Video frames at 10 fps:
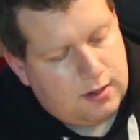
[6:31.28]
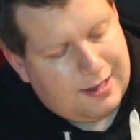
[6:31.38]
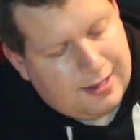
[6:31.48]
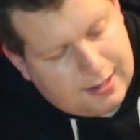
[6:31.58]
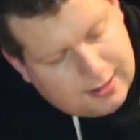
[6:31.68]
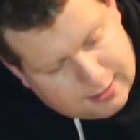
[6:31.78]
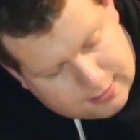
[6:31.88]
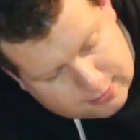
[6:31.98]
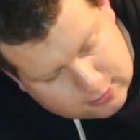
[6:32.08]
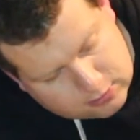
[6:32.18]

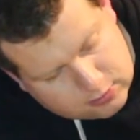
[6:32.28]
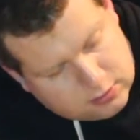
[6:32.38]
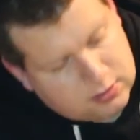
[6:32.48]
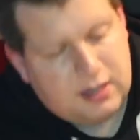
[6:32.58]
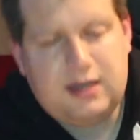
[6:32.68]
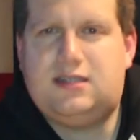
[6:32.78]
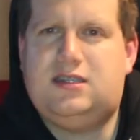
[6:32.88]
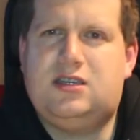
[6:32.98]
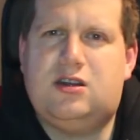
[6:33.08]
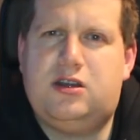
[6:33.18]
and an
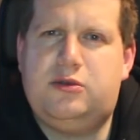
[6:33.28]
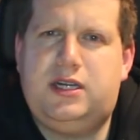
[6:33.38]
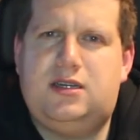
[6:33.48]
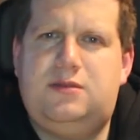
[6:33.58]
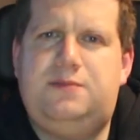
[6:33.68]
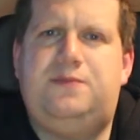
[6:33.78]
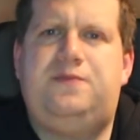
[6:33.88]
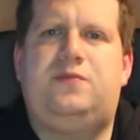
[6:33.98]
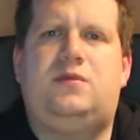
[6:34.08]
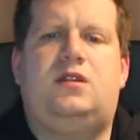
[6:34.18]
SD card reader.
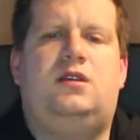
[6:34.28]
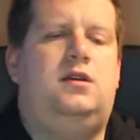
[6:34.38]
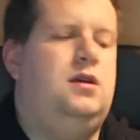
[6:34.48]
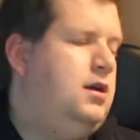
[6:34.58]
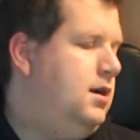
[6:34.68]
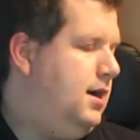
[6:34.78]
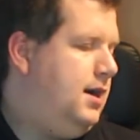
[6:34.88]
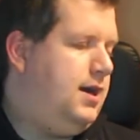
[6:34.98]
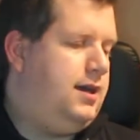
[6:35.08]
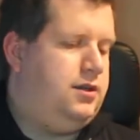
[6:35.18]

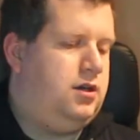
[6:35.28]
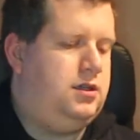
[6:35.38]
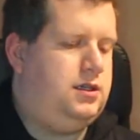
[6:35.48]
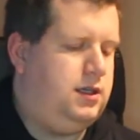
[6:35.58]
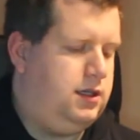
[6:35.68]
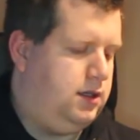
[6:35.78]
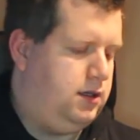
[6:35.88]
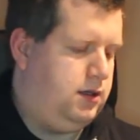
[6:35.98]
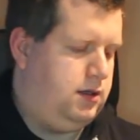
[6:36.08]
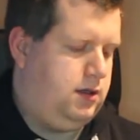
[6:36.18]
And on
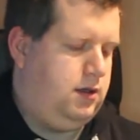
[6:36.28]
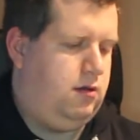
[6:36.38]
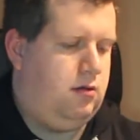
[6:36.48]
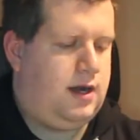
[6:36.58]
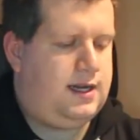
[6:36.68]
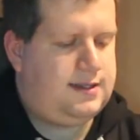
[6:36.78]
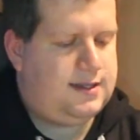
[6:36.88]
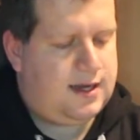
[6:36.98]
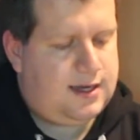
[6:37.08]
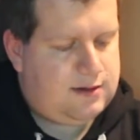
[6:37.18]
the right
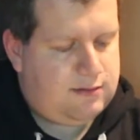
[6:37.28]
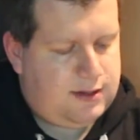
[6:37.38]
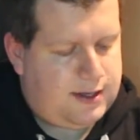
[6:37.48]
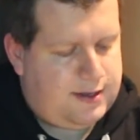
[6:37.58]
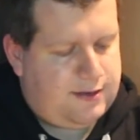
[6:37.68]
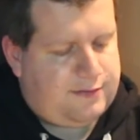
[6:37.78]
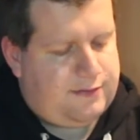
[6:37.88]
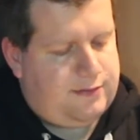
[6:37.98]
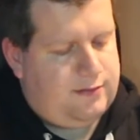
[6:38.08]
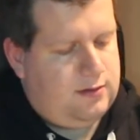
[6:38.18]
side we have
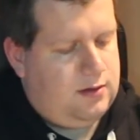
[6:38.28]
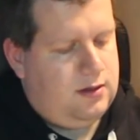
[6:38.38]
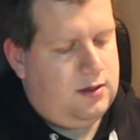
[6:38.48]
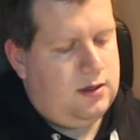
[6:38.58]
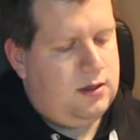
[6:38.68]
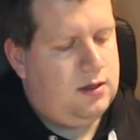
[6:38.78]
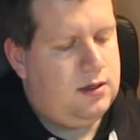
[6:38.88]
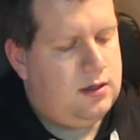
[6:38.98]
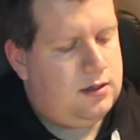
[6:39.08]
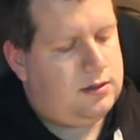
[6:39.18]

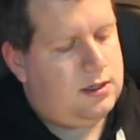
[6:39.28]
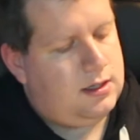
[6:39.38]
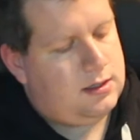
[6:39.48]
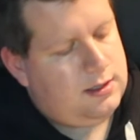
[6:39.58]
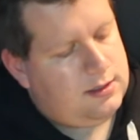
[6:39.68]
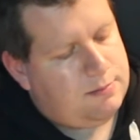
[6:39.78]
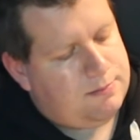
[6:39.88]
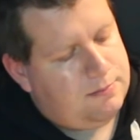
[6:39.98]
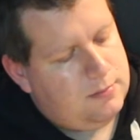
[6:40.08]
the DC